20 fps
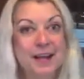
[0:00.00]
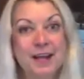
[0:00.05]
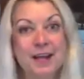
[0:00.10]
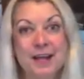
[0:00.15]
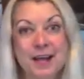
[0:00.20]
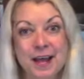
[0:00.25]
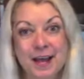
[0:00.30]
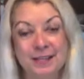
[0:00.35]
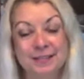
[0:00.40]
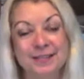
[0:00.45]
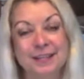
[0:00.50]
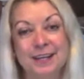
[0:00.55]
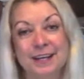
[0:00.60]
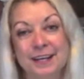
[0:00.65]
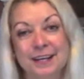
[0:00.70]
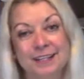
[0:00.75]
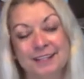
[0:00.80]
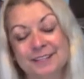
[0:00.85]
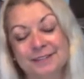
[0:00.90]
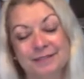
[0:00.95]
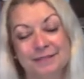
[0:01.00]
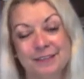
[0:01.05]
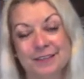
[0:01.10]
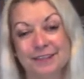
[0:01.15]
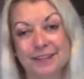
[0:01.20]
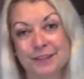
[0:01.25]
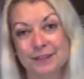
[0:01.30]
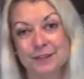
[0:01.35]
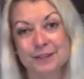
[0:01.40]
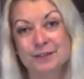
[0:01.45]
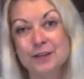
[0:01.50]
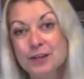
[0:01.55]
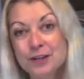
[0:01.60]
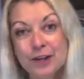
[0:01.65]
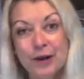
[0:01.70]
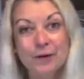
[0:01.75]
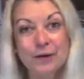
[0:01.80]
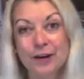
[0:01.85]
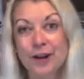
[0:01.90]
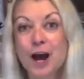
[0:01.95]
has a
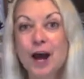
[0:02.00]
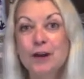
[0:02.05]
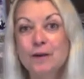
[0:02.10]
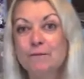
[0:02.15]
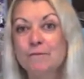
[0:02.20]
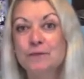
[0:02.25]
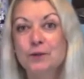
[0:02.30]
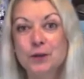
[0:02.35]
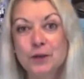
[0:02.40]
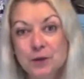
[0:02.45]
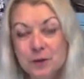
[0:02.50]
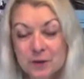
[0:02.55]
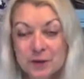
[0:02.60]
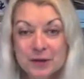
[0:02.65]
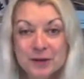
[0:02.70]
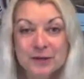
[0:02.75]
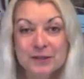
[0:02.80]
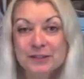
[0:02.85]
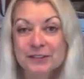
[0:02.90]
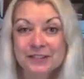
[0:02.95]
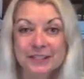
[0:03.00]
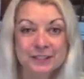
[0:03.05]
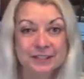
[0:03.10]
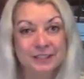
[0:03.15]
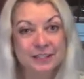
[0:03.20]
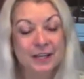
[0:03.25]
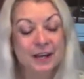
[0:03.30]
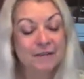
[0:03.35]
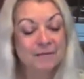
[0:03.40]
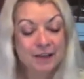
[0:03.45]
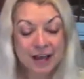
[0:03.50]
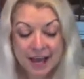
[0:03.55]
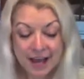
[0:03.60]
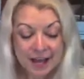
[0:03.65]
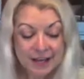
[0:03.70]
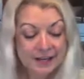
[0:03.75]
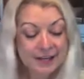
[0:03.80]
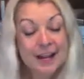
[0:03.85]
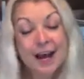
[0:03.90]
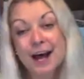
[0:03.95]
lot of viewers and stuff,
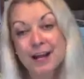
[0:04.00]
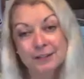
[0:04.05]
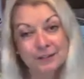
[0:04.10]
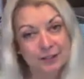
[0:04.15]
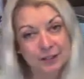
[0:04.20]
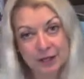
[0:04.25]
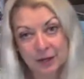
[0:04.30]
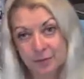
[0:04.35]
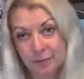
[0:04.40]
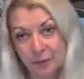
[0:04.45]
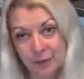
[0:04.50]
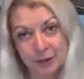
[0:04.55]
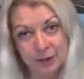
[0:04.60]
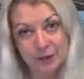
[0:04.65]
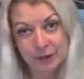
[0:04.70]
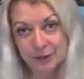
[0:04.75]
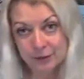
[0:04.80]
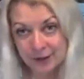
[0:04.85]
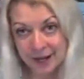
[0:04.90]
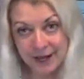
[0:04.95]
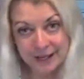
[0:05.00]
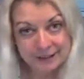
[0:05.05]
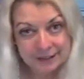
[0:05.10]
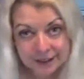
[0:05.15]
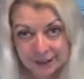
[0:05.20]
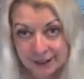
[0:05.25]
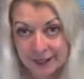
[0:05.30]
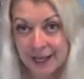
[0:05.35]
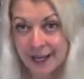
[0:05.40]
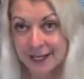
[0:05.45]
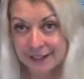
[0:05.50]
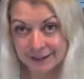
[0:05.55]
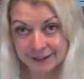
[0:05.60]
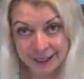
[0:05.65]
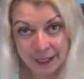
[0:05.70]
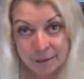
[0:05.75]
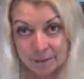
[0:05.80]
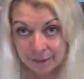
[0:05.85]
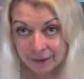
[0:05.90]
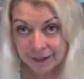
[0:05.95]
not someone who has a Led
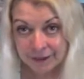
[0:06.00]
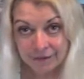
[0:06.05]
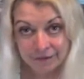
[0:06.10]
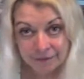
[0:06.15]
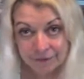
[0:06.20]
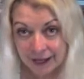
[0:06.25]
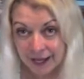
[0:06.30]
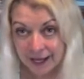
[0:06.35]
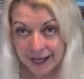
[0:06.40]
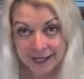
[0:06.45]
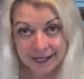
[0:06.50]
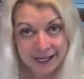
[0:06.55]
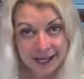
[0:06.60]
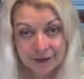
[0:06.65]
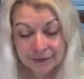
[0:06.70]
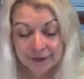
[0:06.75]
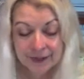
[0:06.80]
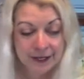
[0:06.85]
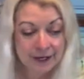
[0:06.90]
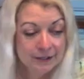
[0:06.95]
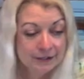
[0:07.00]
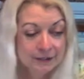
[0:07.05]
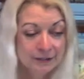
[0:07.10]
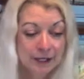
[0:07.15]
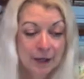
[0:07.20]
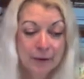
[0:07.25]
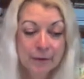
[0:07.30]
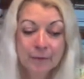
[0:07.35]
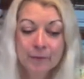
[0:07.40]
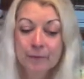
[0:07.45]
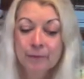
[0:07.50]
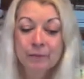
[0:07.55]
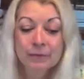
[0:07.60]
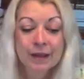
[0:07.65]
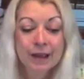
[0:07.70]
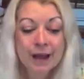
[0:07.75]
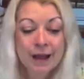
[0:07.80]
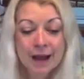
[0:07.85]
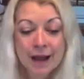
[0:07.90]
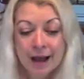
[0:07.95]
Zeppelin flying out there. So,
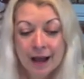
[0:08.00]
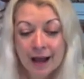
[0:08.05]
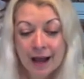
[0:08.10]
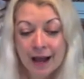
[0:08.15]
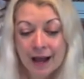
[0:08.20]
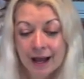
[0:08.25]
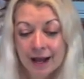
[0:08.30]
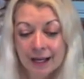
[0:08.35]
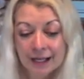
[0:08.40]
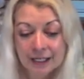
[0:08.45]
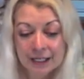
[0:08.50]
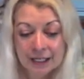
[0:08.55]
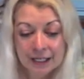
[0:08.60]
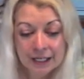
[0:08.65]
and